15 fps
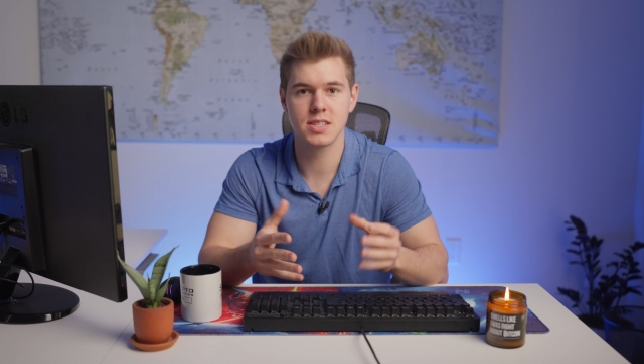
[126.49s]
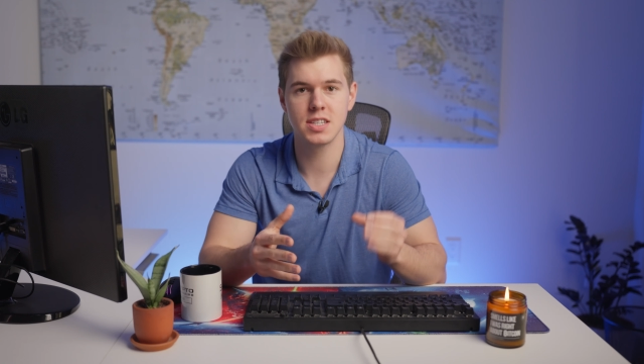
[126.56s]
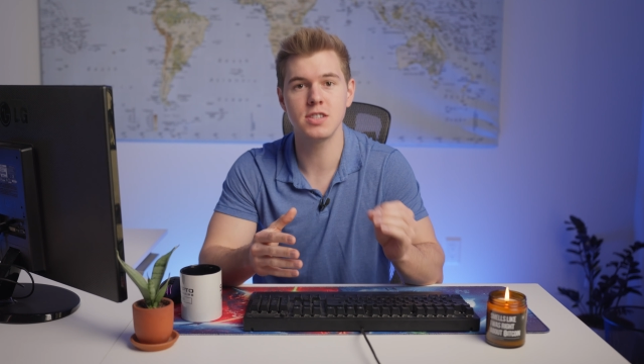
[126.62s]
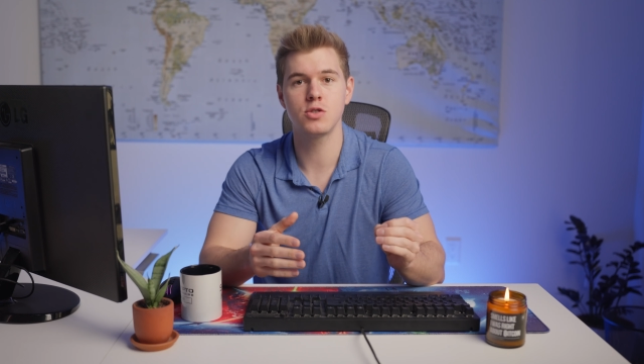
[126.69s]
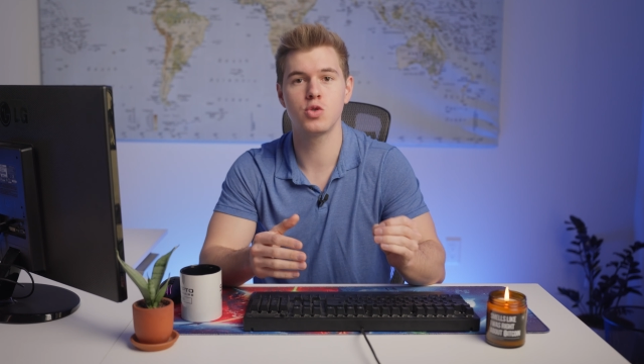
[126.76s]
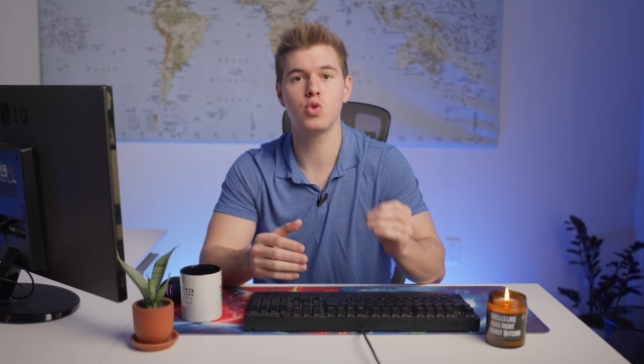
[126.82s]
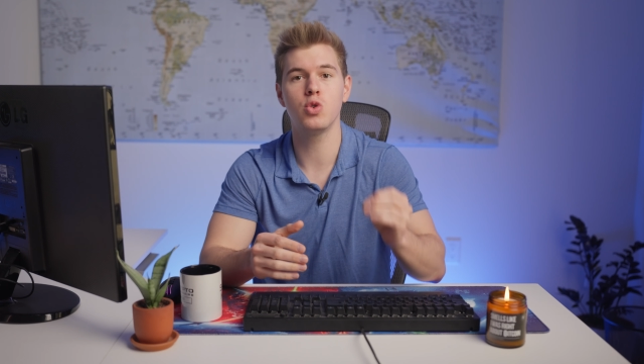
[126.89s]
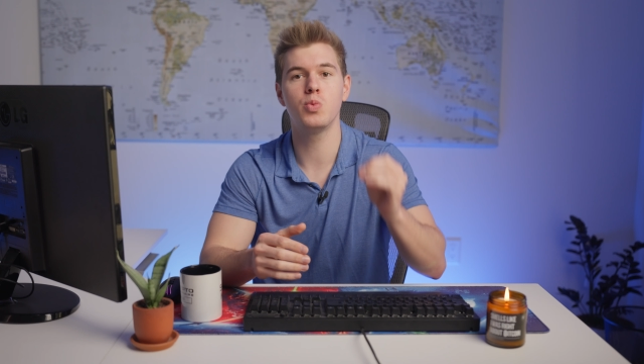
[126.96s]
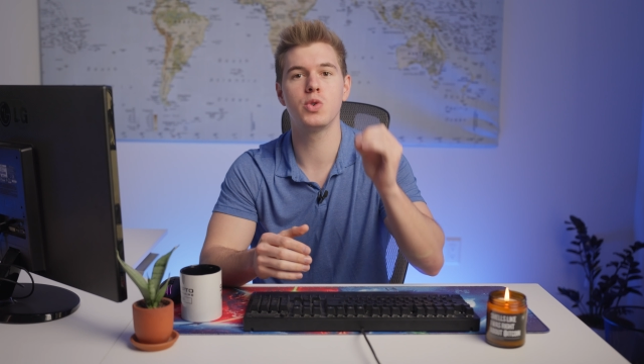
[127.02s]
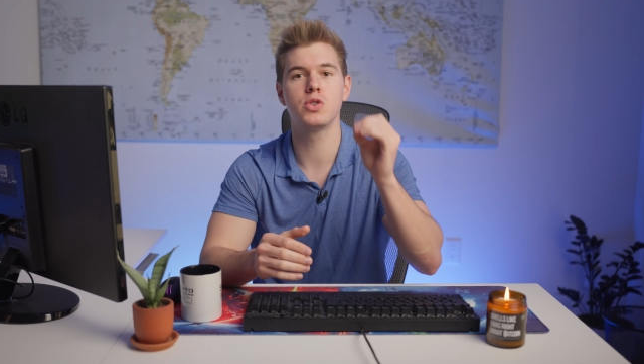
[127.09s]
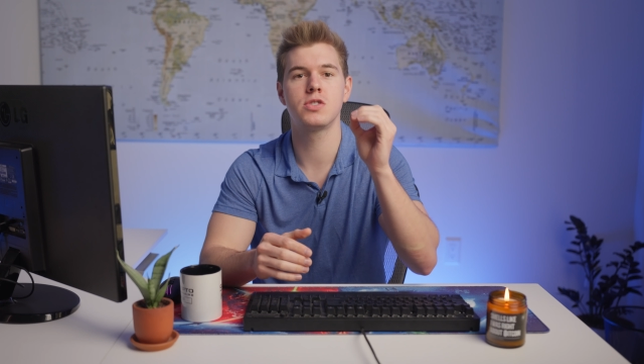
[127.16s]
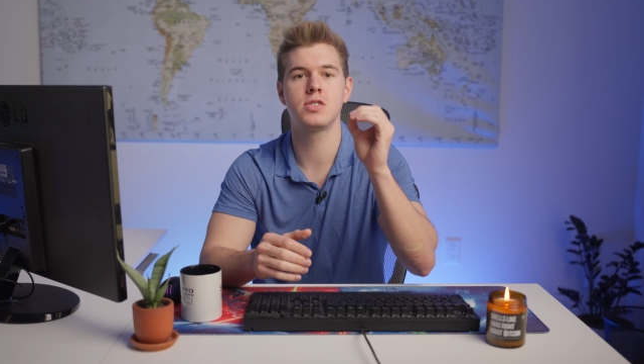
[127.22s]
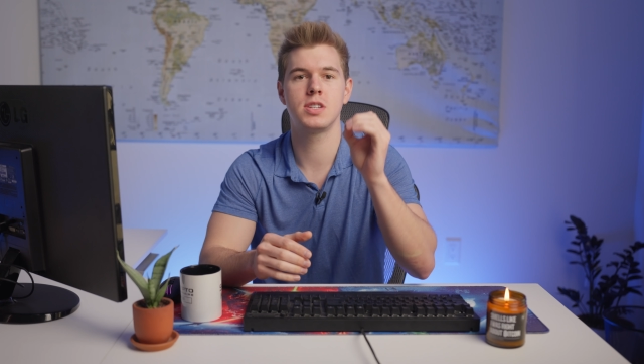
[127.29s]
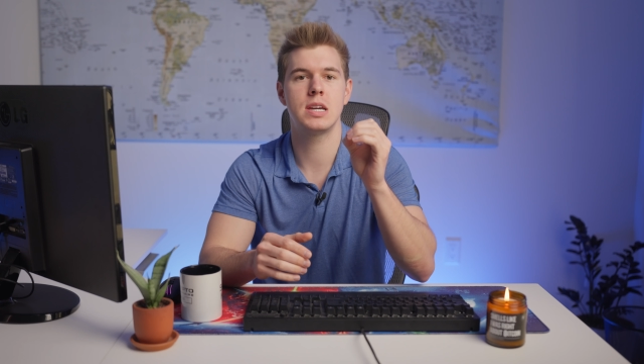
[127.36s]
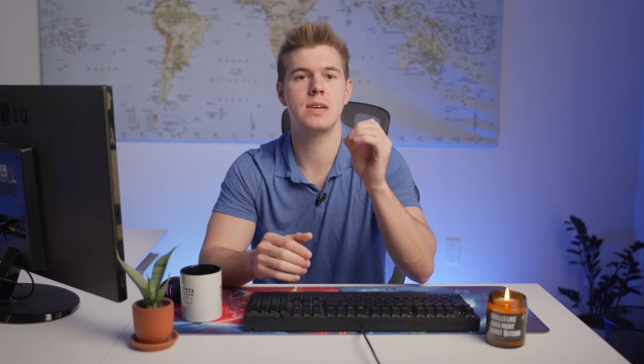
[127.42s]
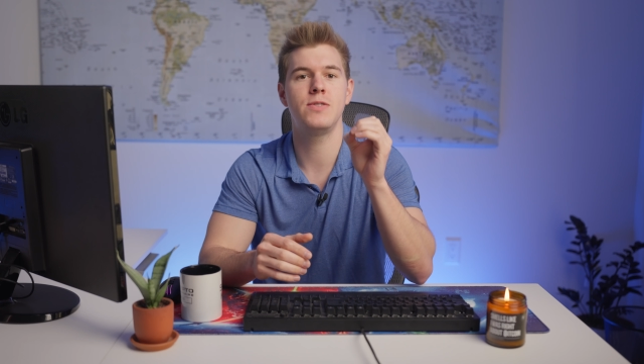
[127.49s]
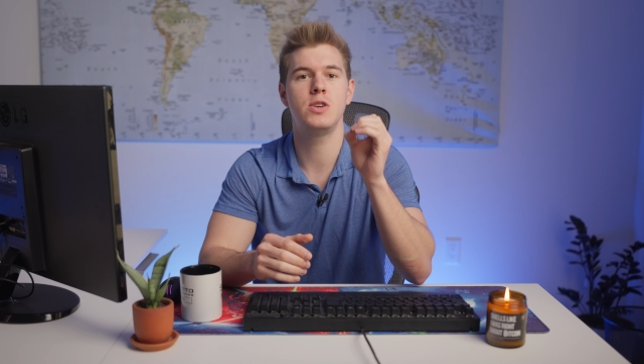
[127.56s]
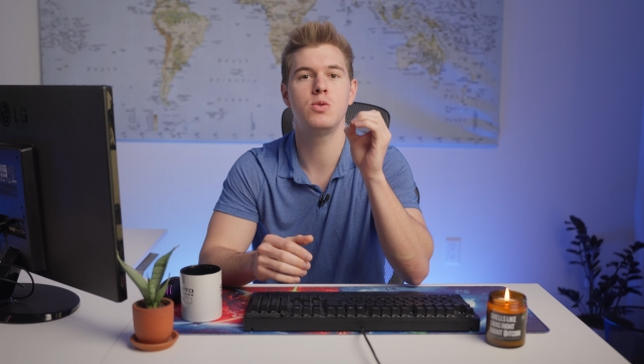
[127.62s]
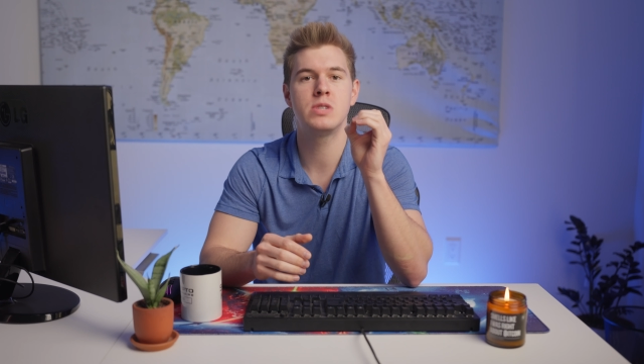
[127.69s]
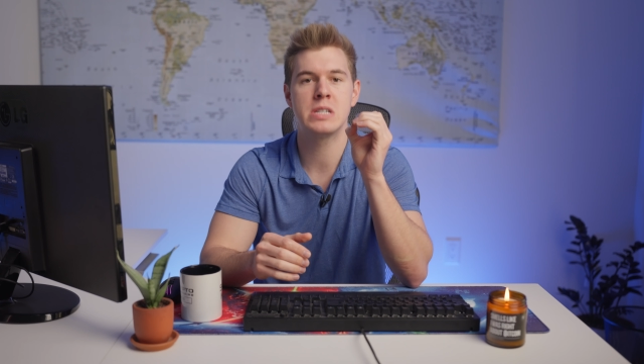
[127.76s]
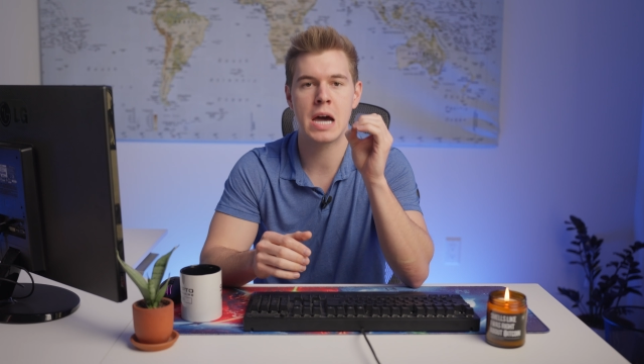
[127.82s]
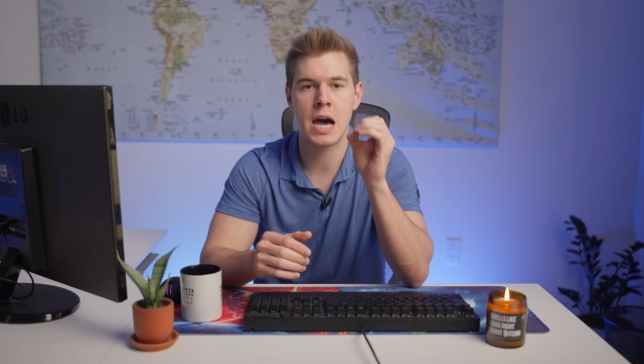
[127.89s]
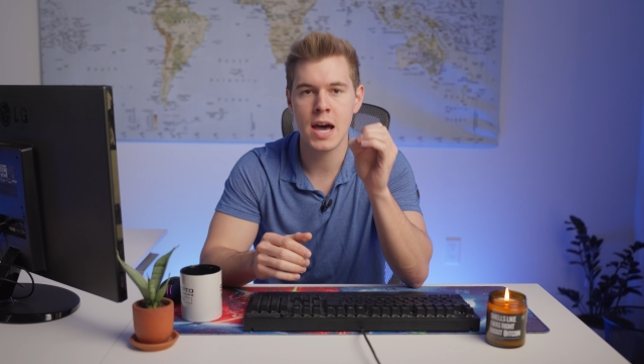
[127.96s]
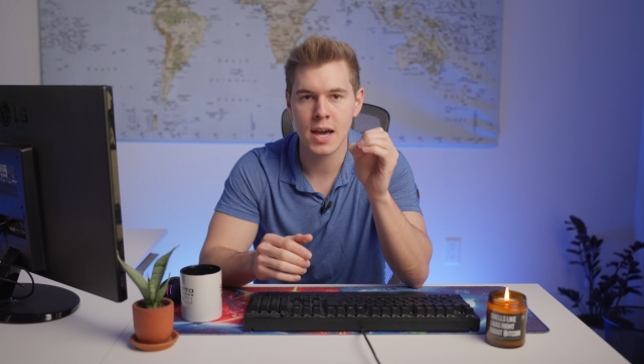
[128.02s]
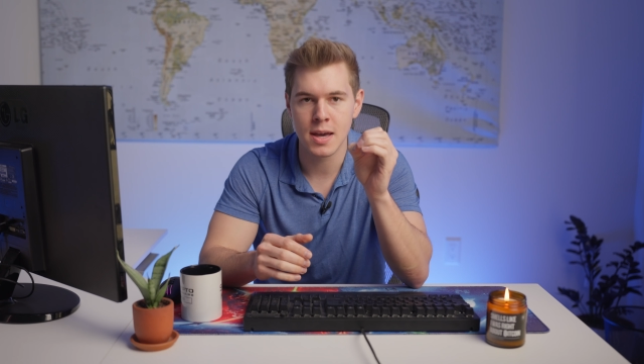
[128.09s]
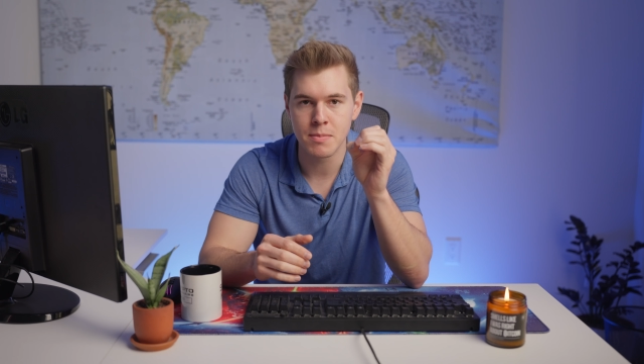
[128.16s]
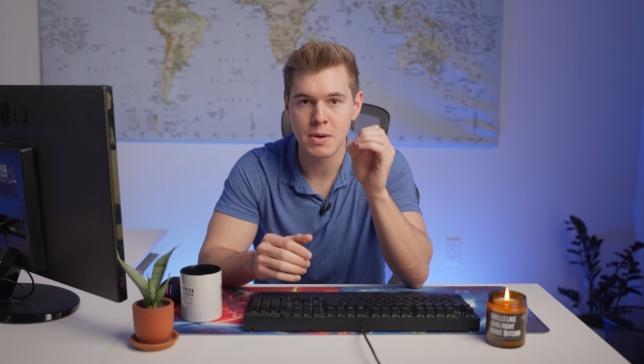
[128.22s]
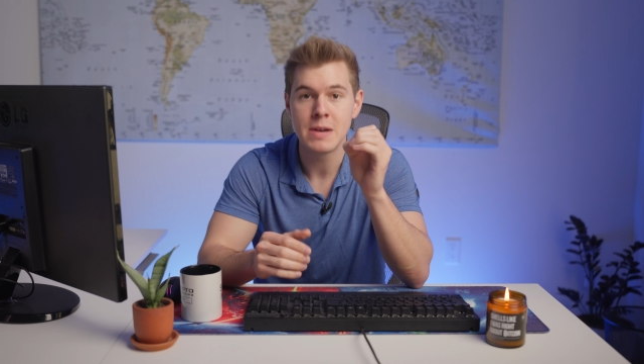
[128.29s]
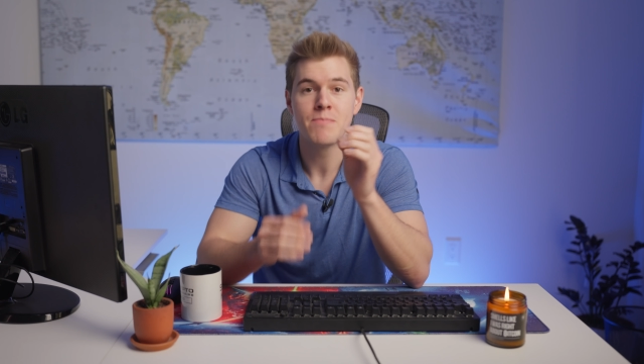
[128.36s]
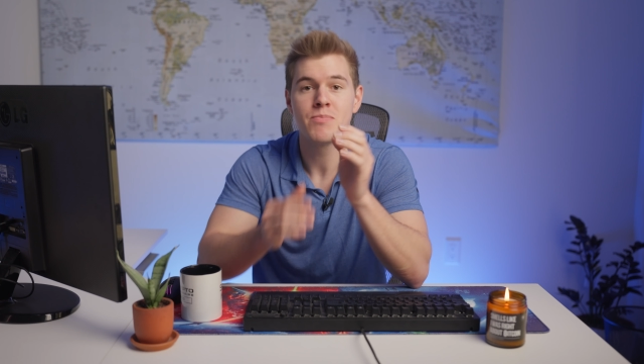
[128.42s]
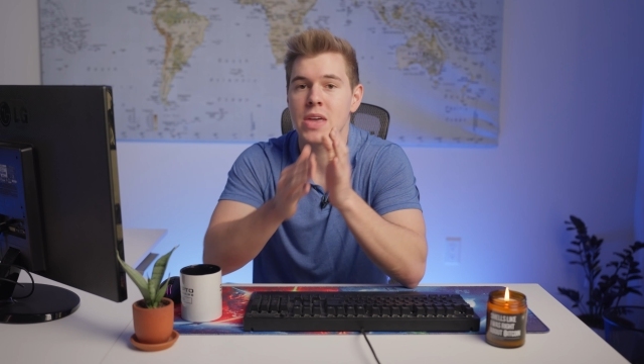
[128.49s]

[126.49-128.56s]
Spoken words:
this tool will save you time